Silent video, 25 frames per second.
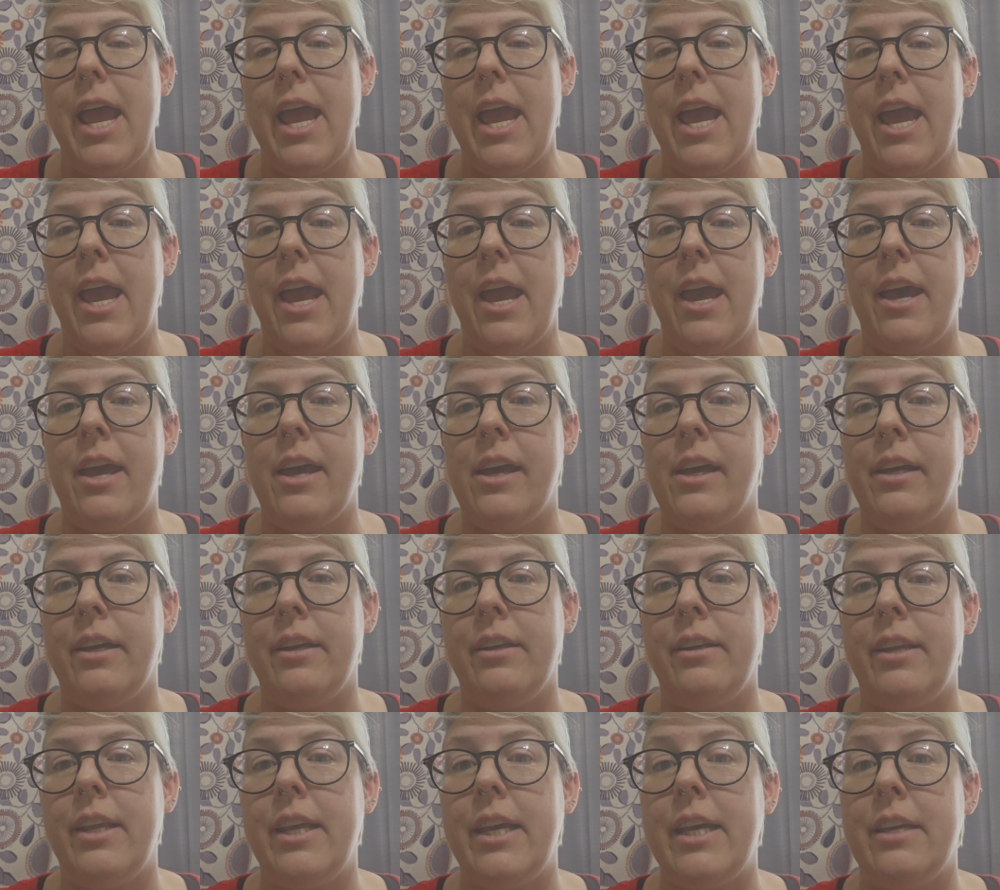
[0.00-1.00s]

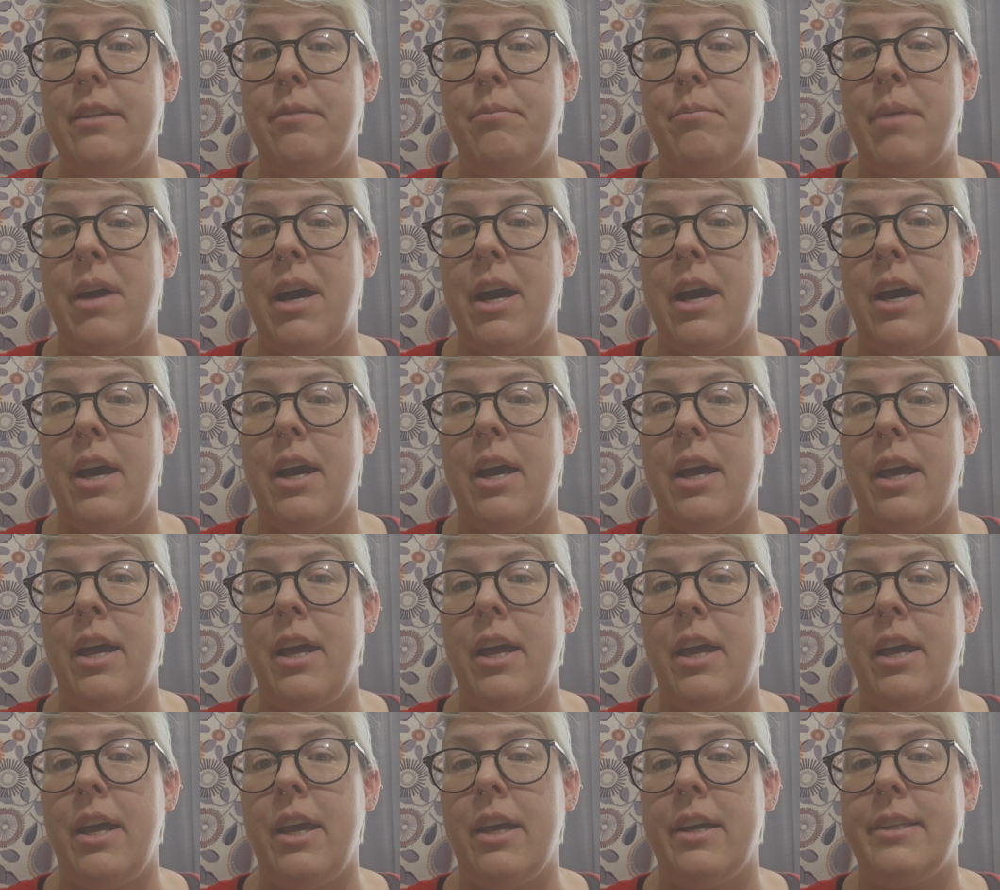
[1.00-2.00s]
And in my
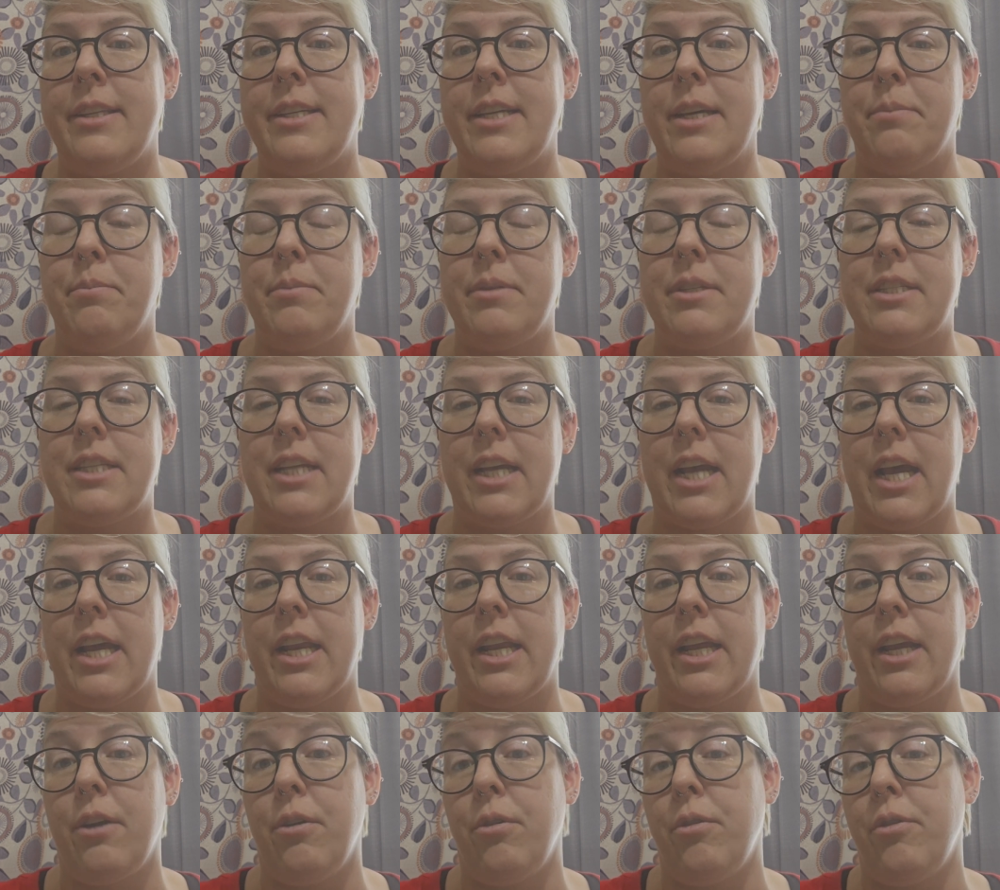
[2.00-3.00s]
attempts to
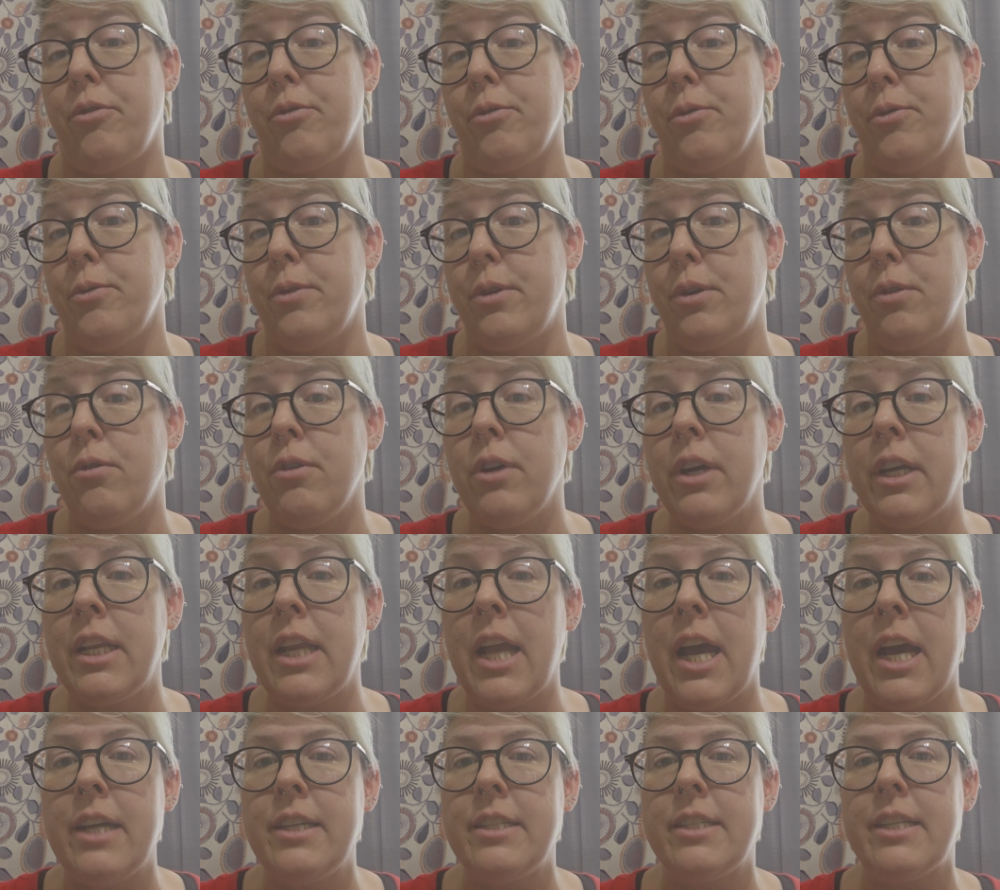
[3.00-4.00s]
kind of go through and
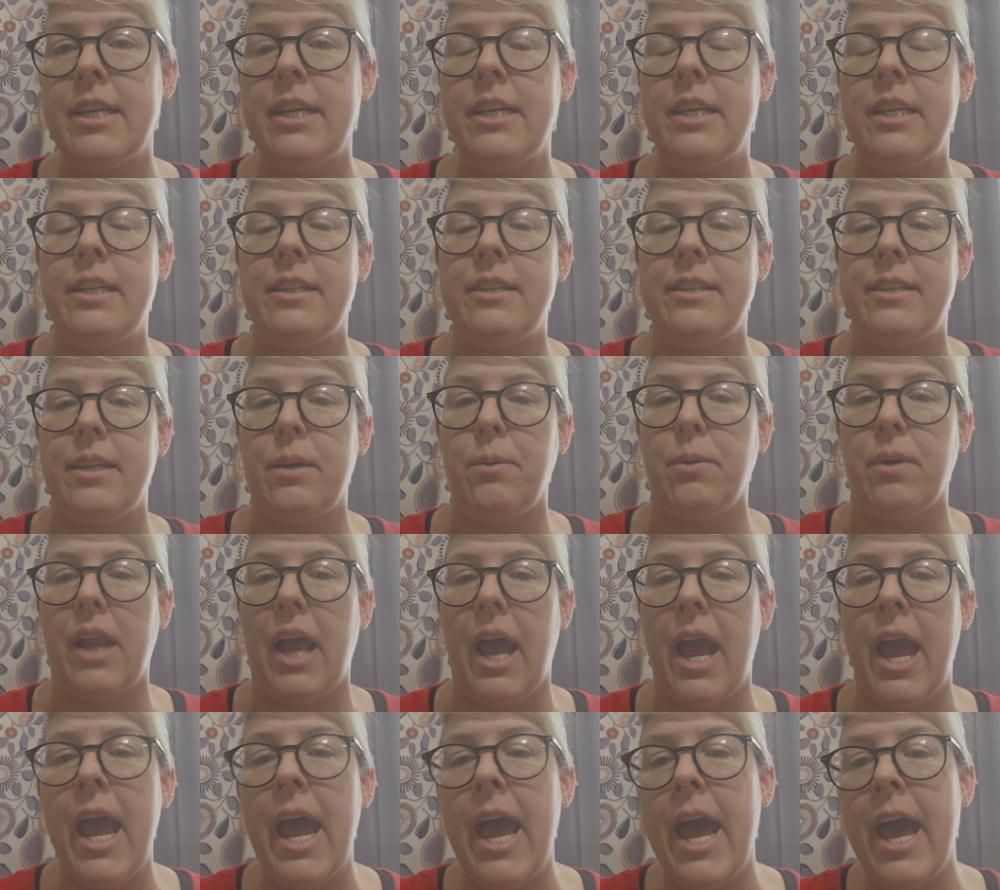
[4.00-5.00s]
organize it and see what
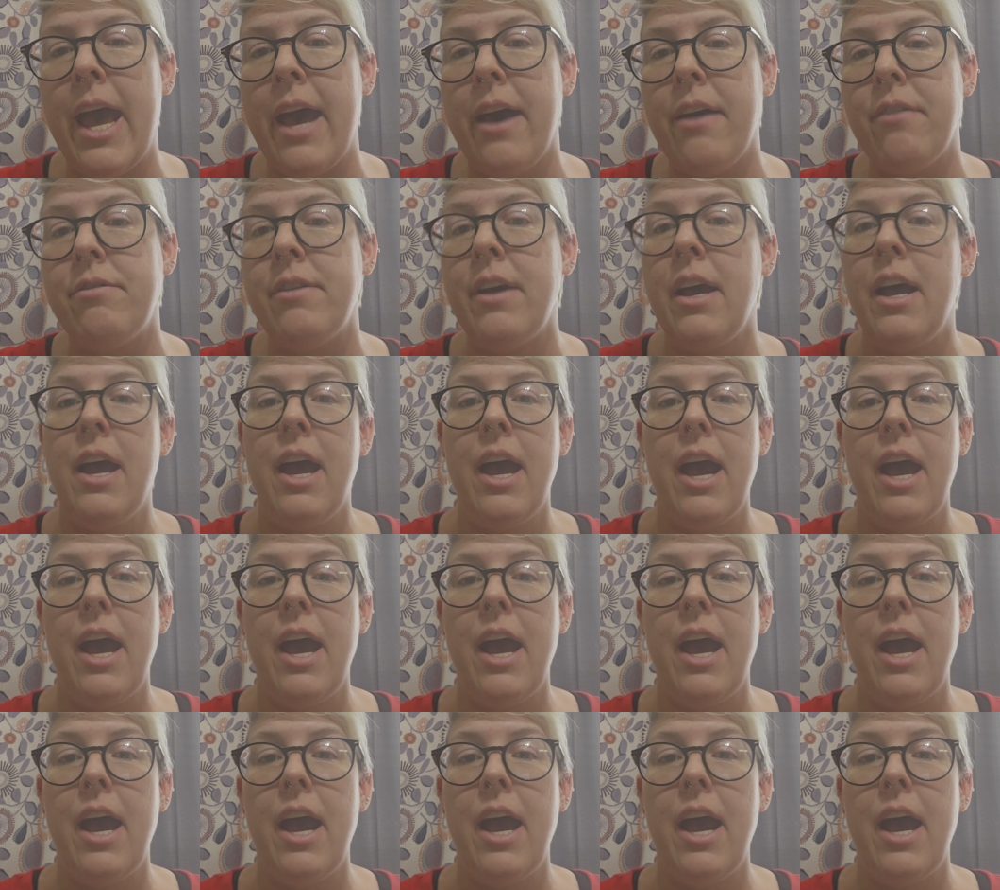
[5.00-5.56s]
I have,